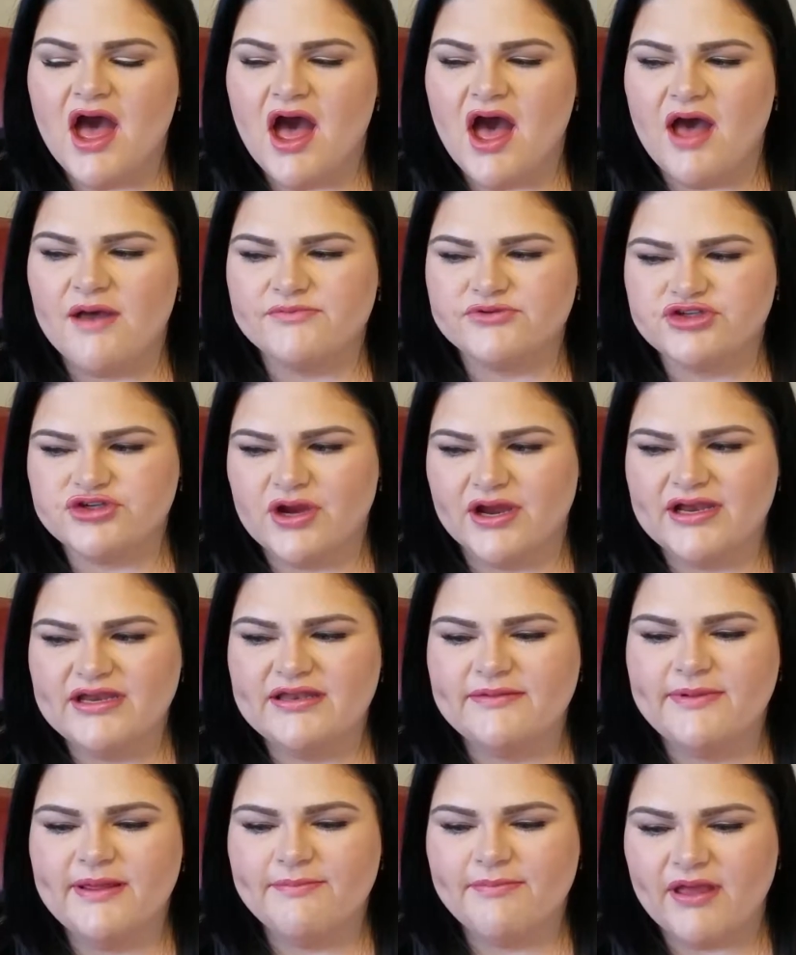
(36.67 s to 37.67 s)
I'm trying
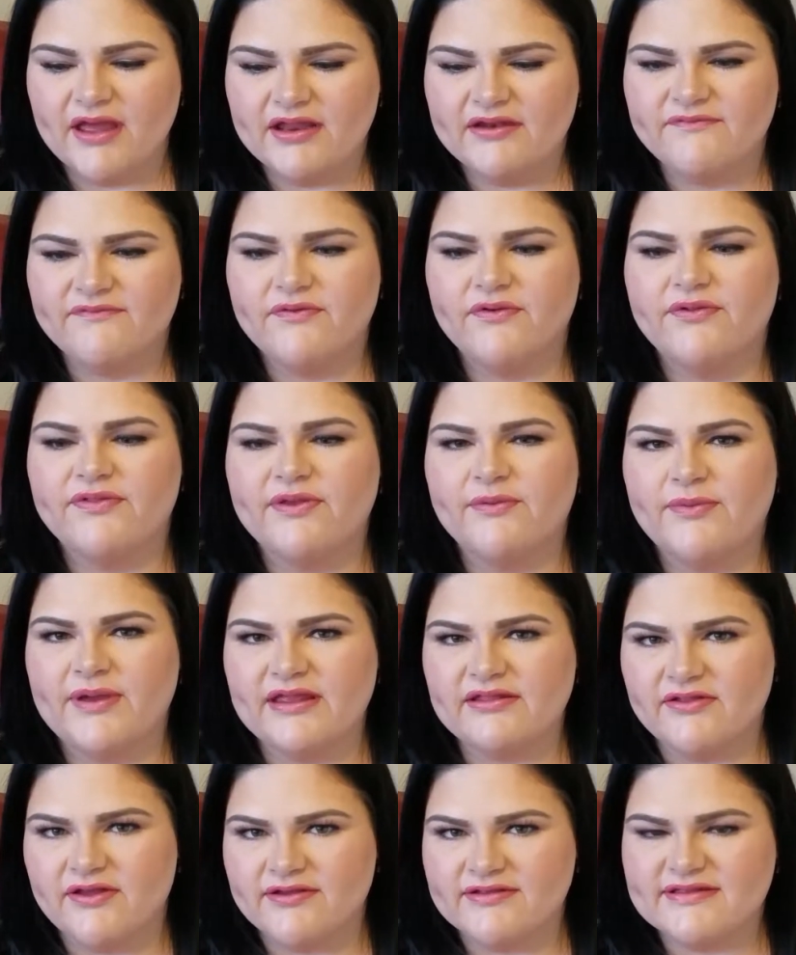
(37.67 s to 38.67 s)
to be mindful that
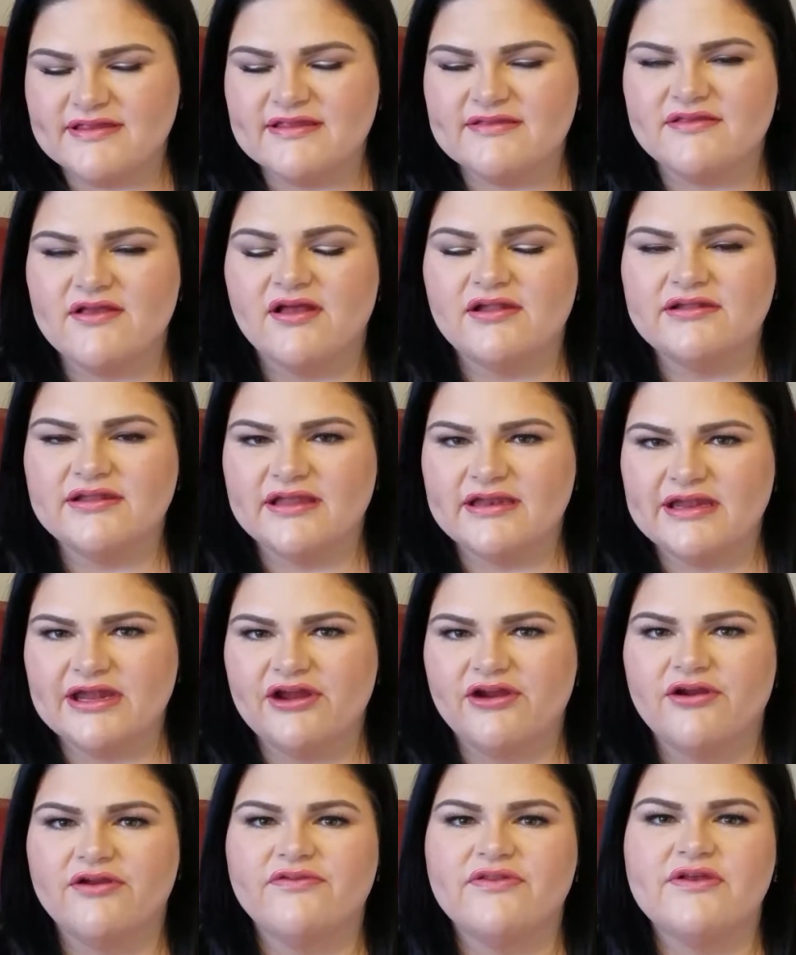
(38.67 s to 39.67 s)
weight loss is not
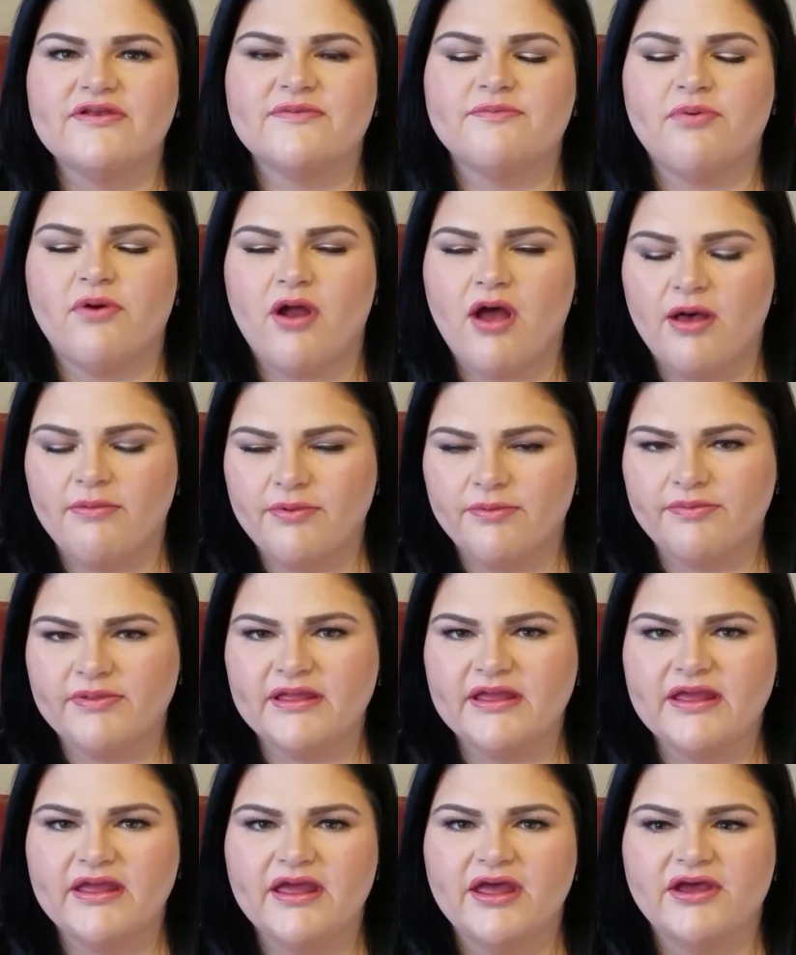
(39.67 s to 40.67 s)
linear, and it's
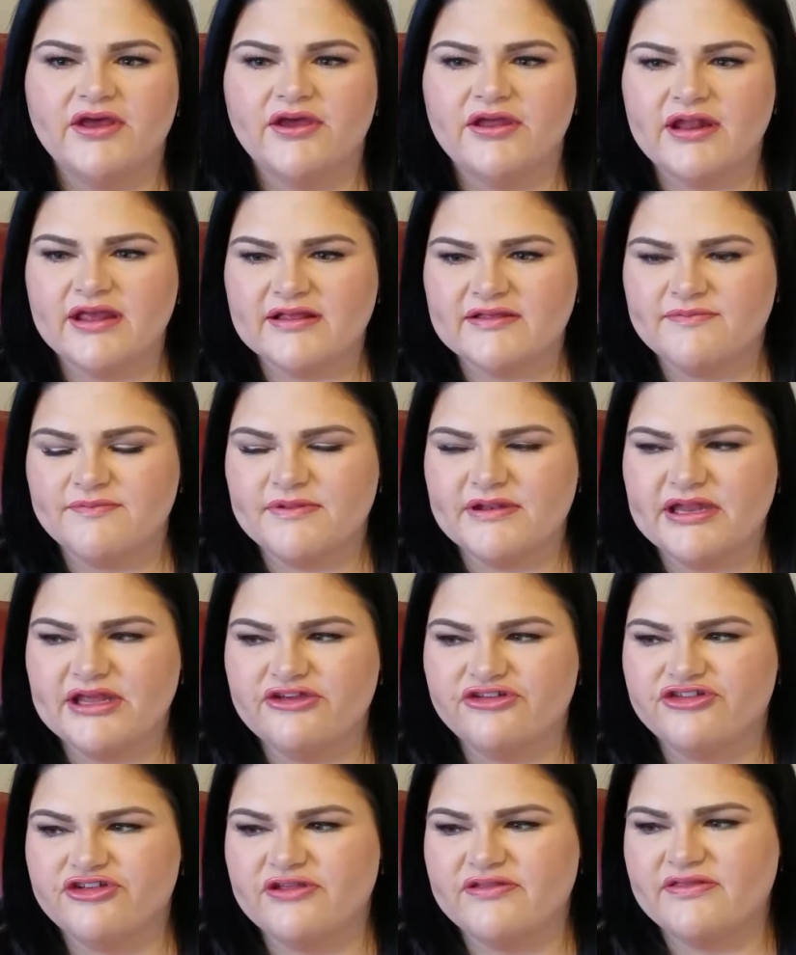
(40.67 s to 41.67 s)
probably a good
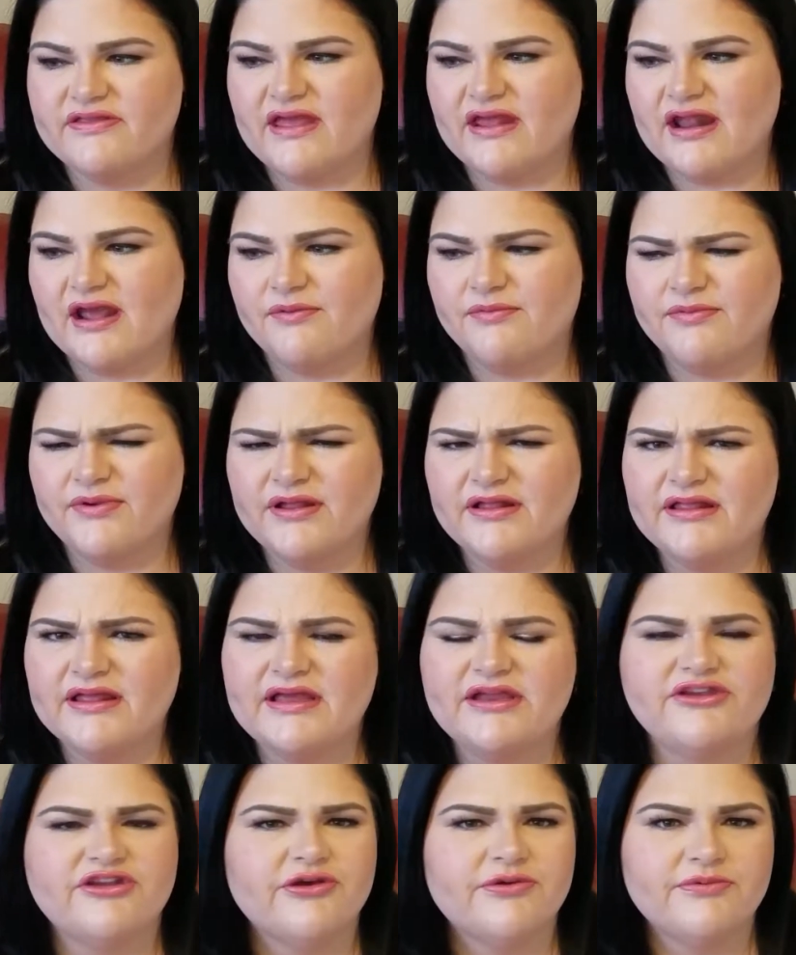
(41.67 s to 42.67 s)
explanation that I
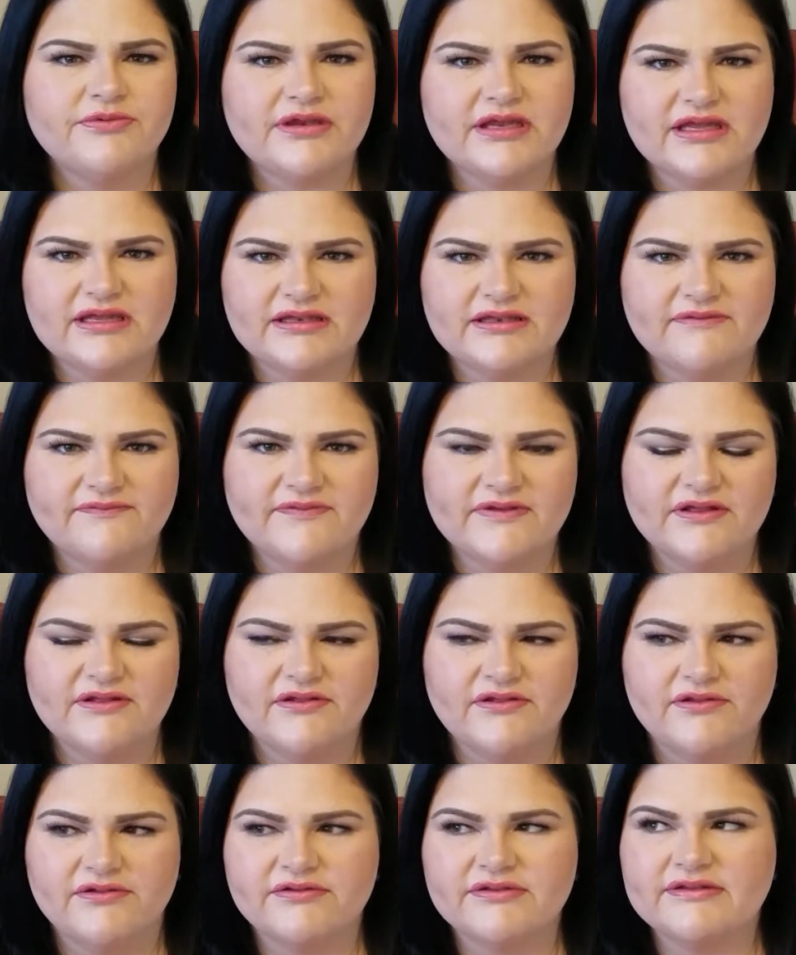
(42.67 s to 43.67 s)
really don't need to
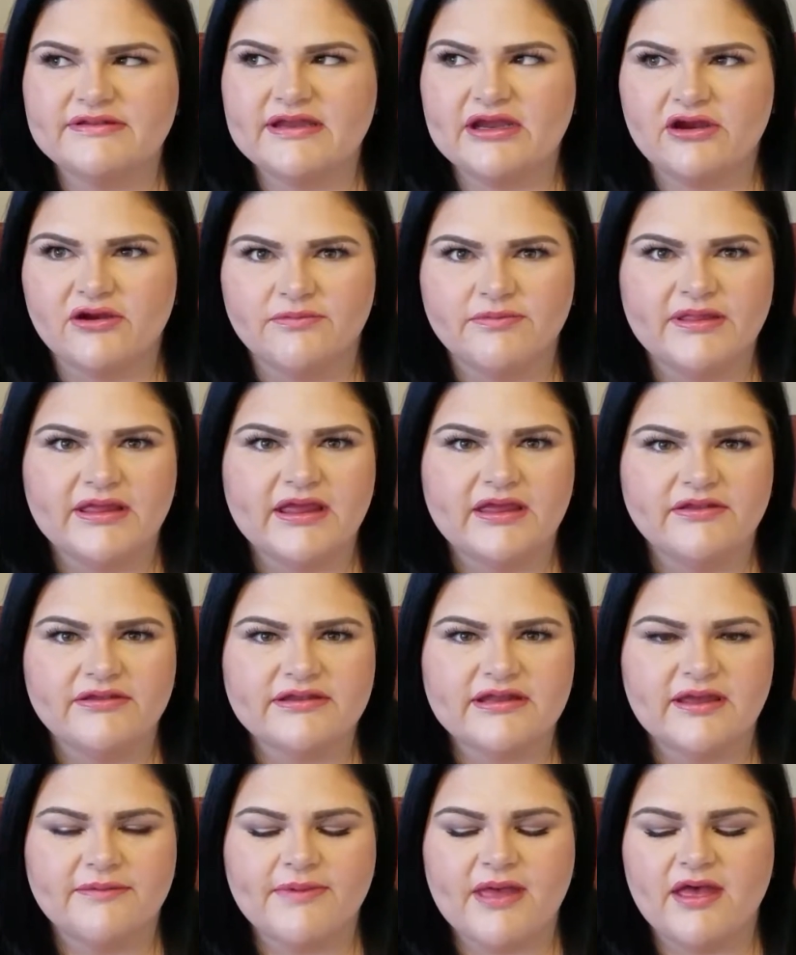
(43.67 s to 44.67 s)
feel terribly
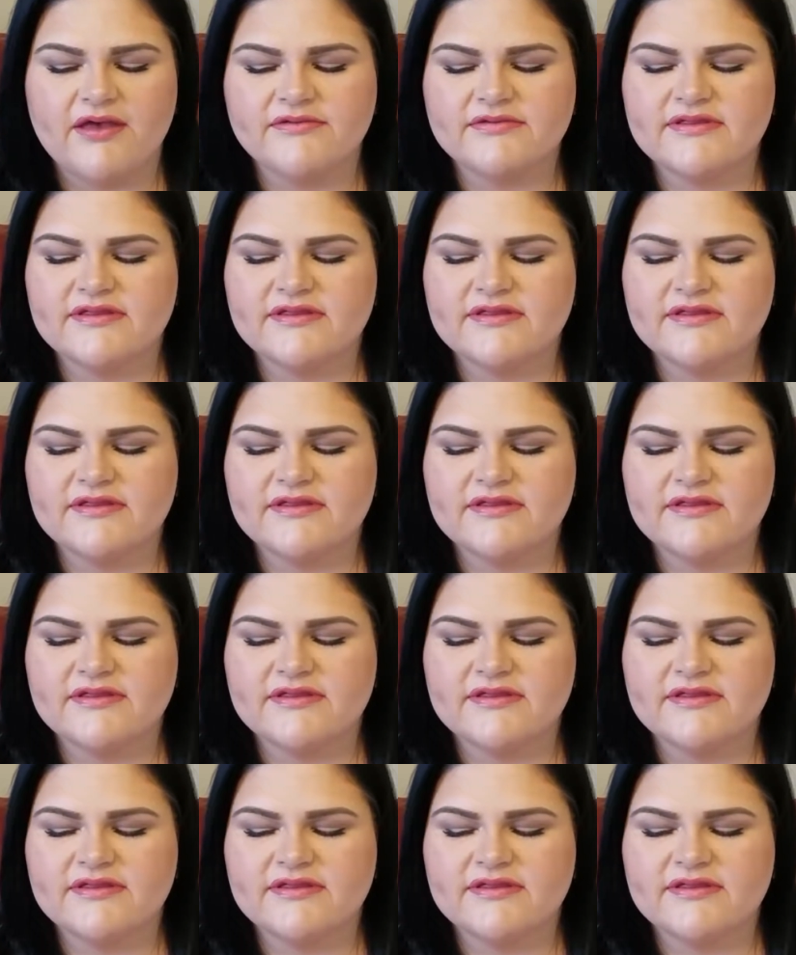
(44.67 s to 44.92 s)
guilty about.